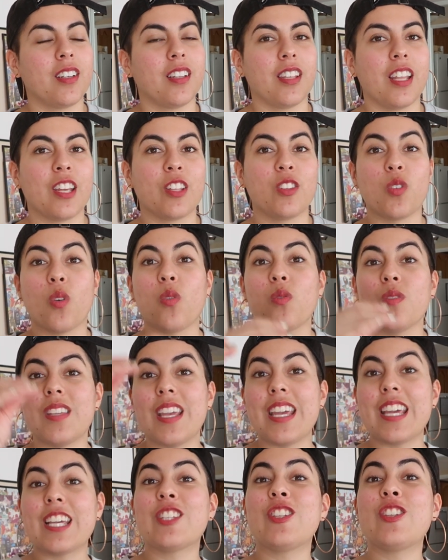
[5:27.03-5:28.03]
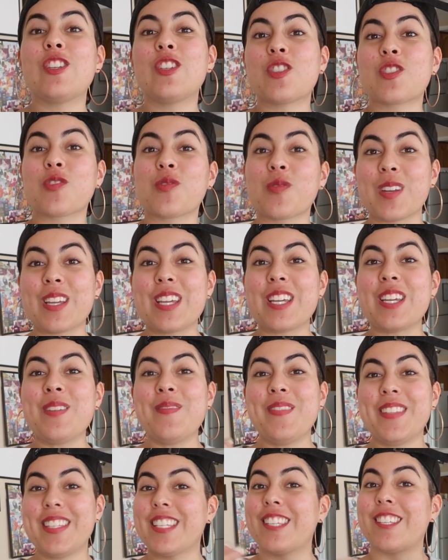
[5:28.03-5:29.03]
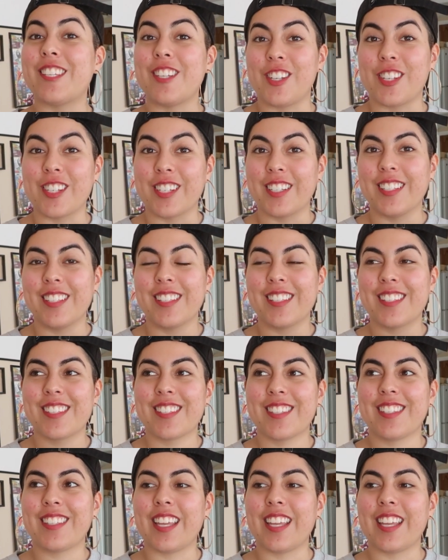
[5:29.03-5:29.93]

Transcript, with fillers: like those extreme decisions.